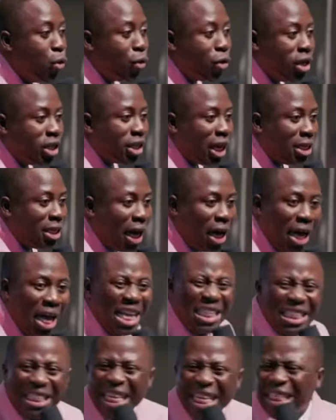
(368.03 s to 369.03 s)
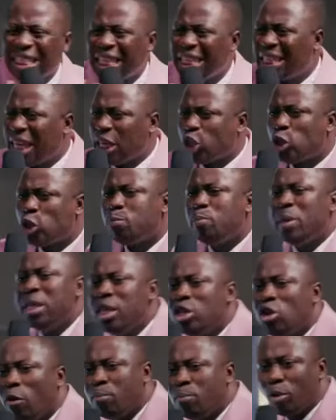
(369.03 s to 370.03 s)
you reach at that. This is the
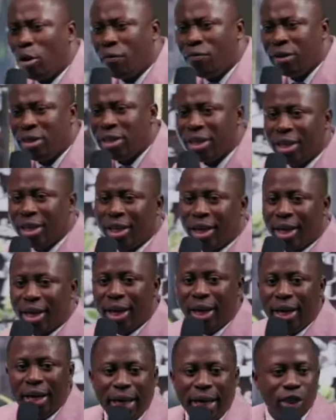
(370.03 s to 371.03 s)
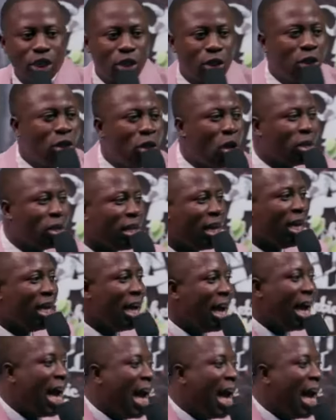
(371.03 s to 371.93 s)
spirit of prophecy. It's not,